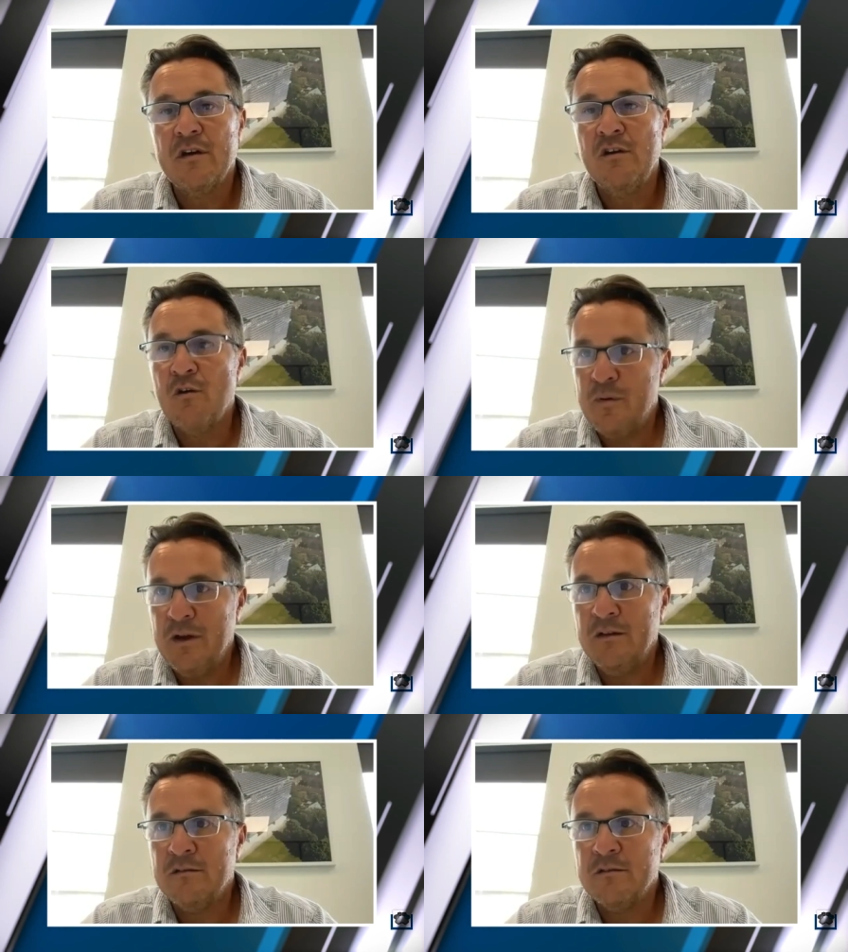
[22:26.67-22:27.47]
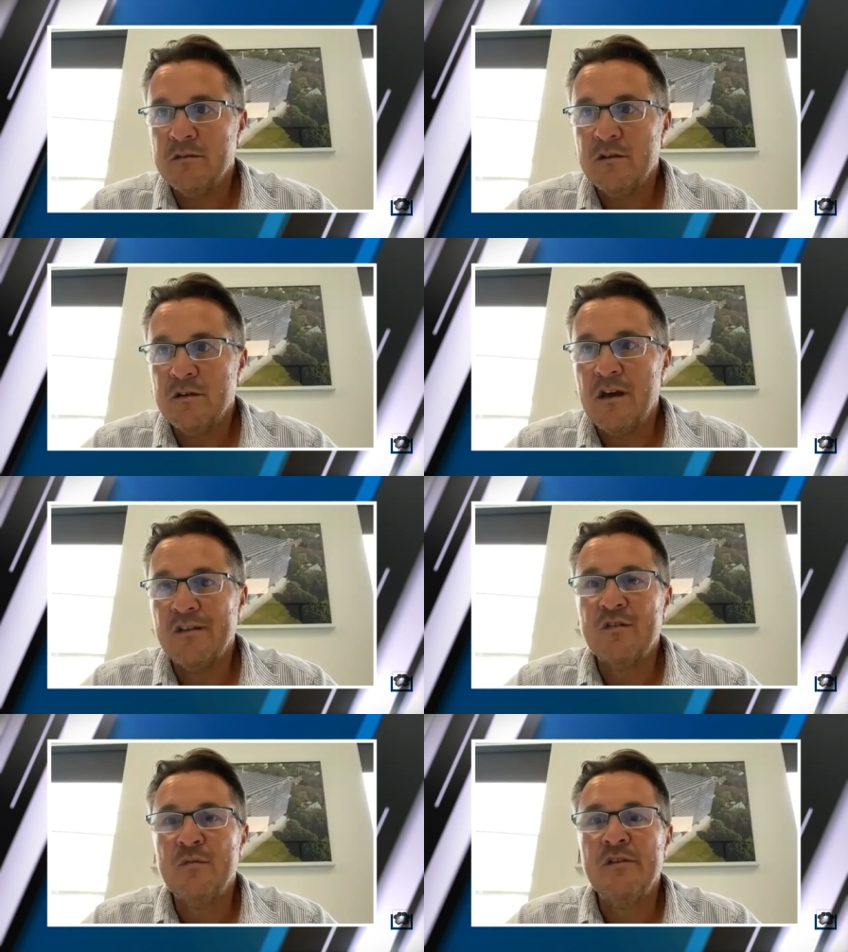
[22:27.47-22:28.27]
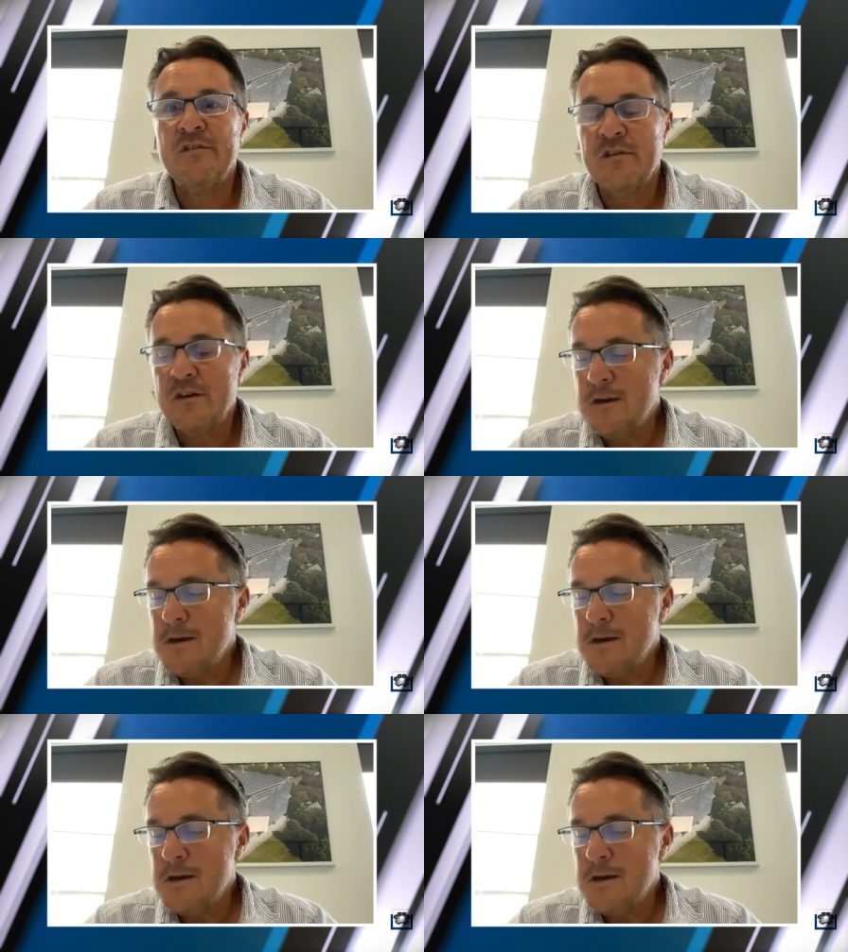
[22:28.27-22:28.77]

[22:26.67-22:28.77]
European customers.